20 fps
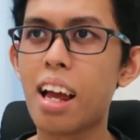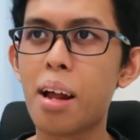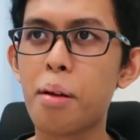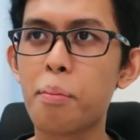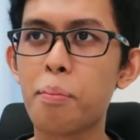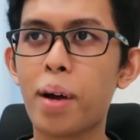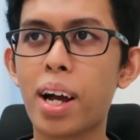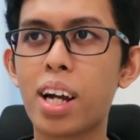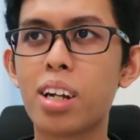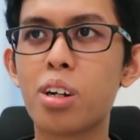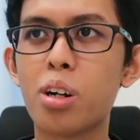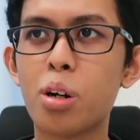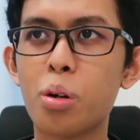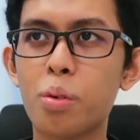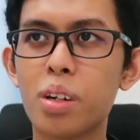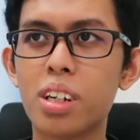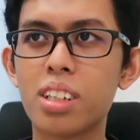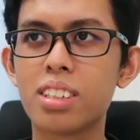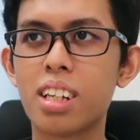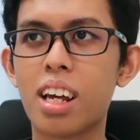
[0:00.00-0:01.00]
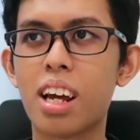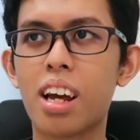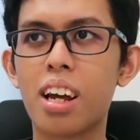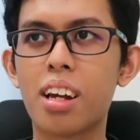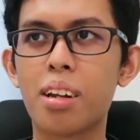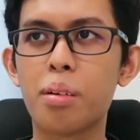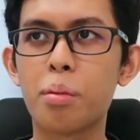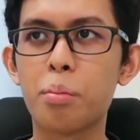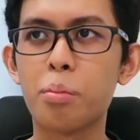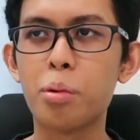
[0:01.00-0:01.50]
at Pagoh was
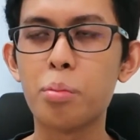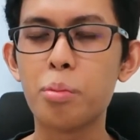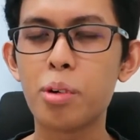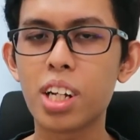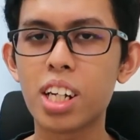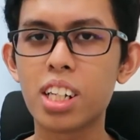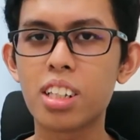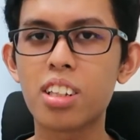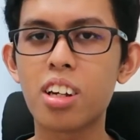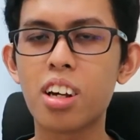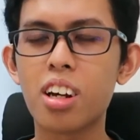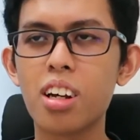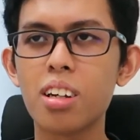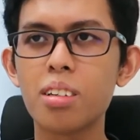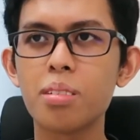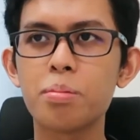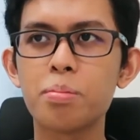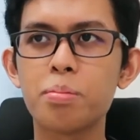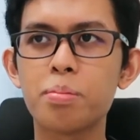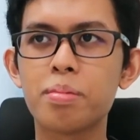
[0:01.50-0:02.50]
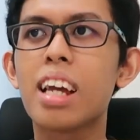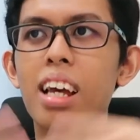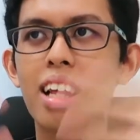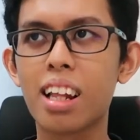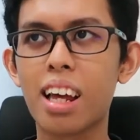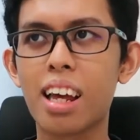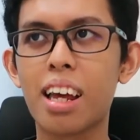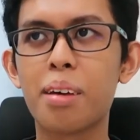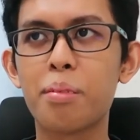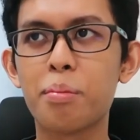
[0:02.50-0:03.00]
at Bumbu Kita,
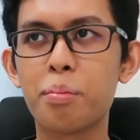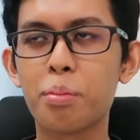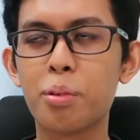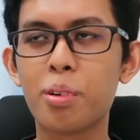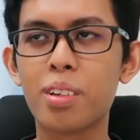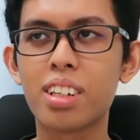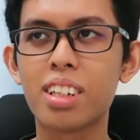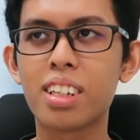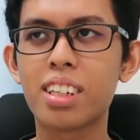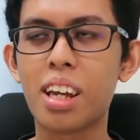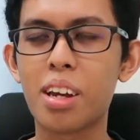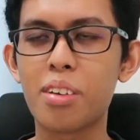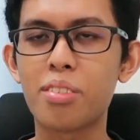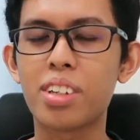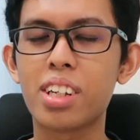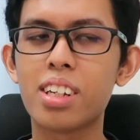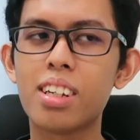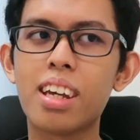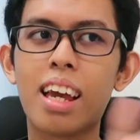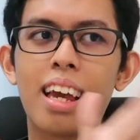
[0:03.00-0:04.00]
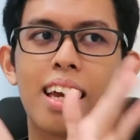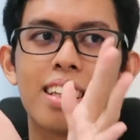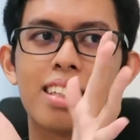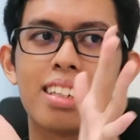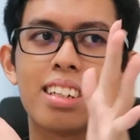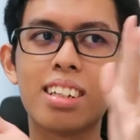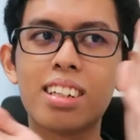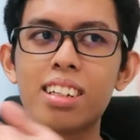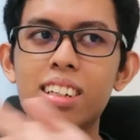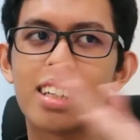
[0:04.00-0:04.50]
KLM punya cafe,
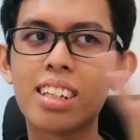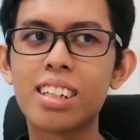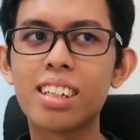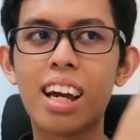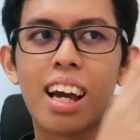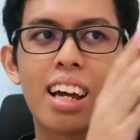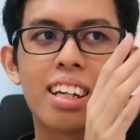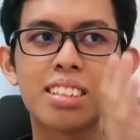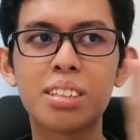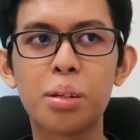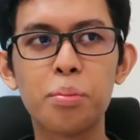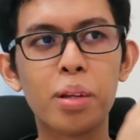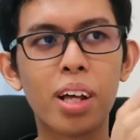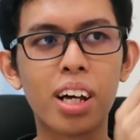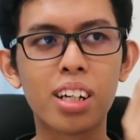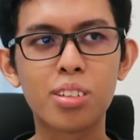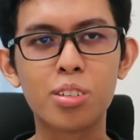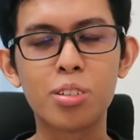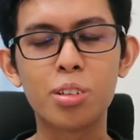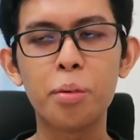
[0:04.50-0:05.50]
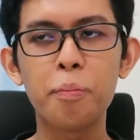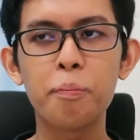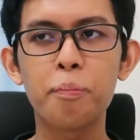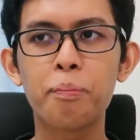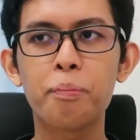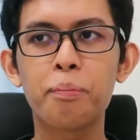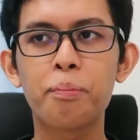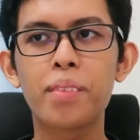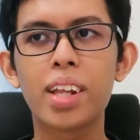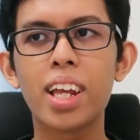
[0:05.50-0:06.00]
and the kedai sebelah tu,
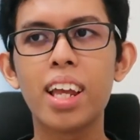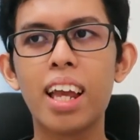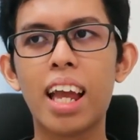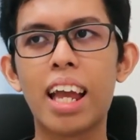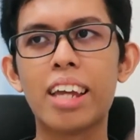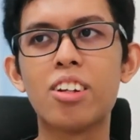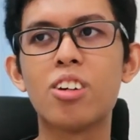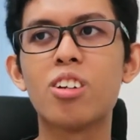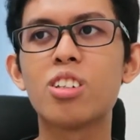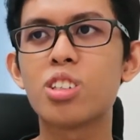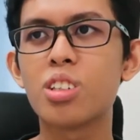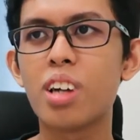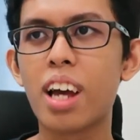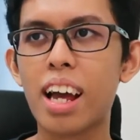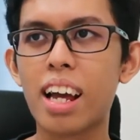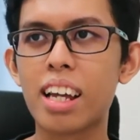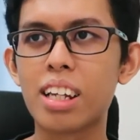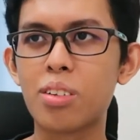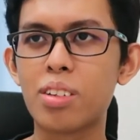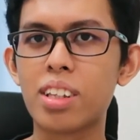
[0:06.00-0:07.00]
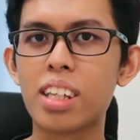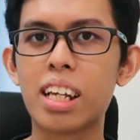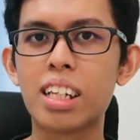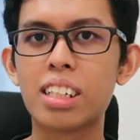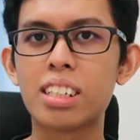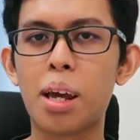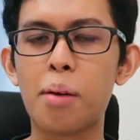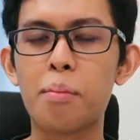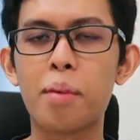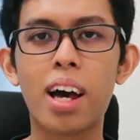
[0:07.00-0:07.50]
and also at
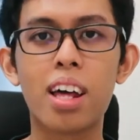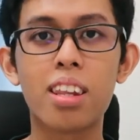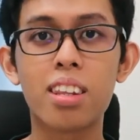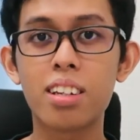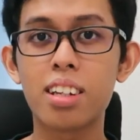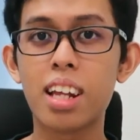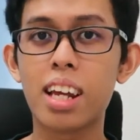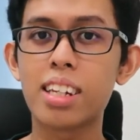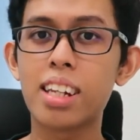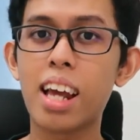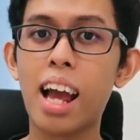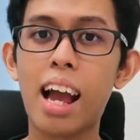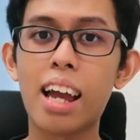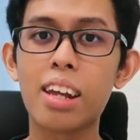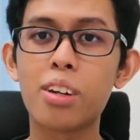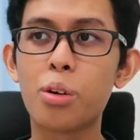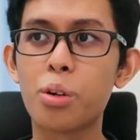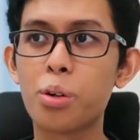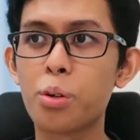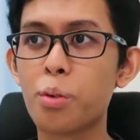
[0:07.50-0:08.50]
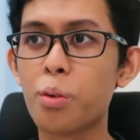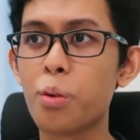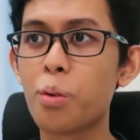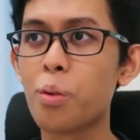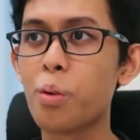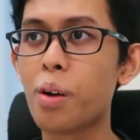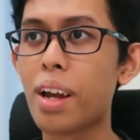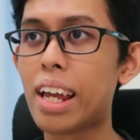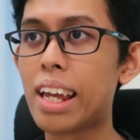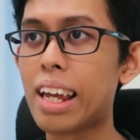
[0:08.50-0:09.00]
UTHM. Other than that, I don't
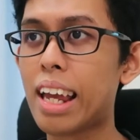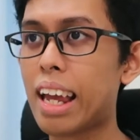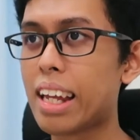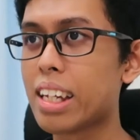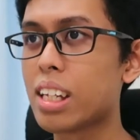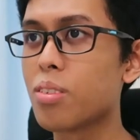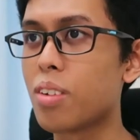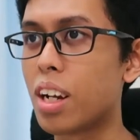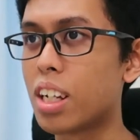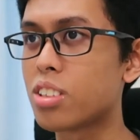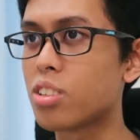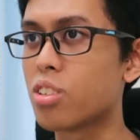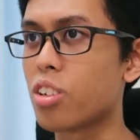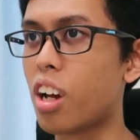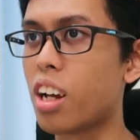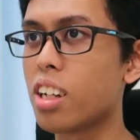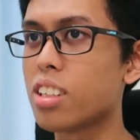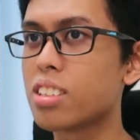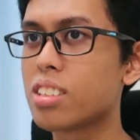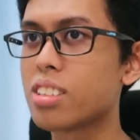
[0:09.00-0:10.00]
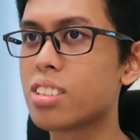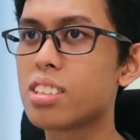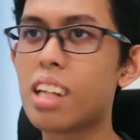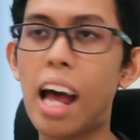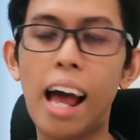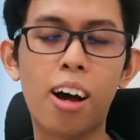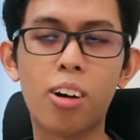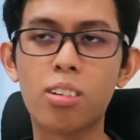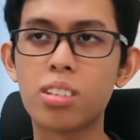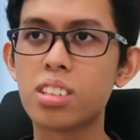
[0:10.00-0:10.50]
know any restaurants
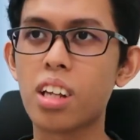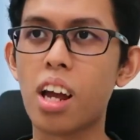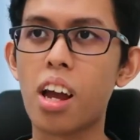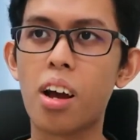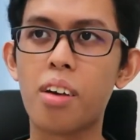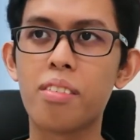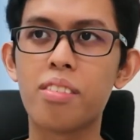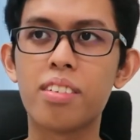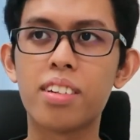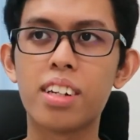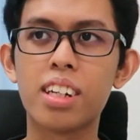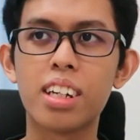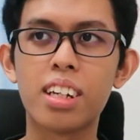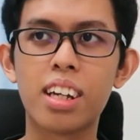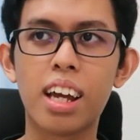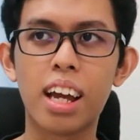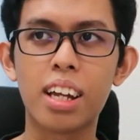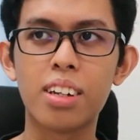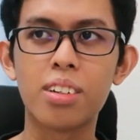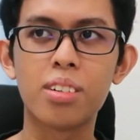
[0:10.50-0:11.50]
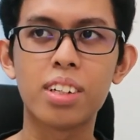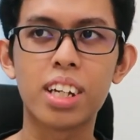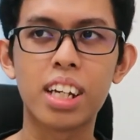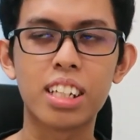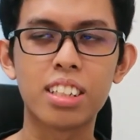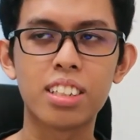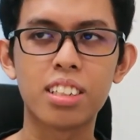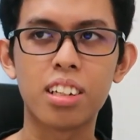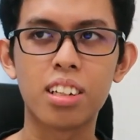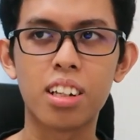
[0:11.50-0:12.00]
outside of the
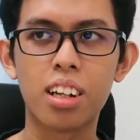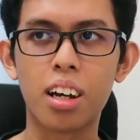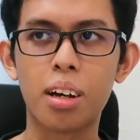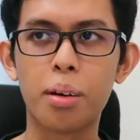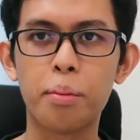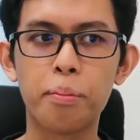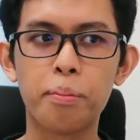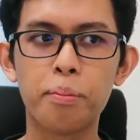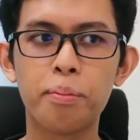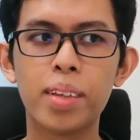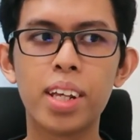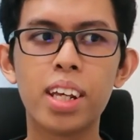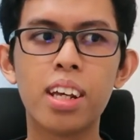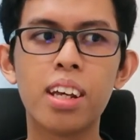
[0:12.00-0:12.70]
educational hub.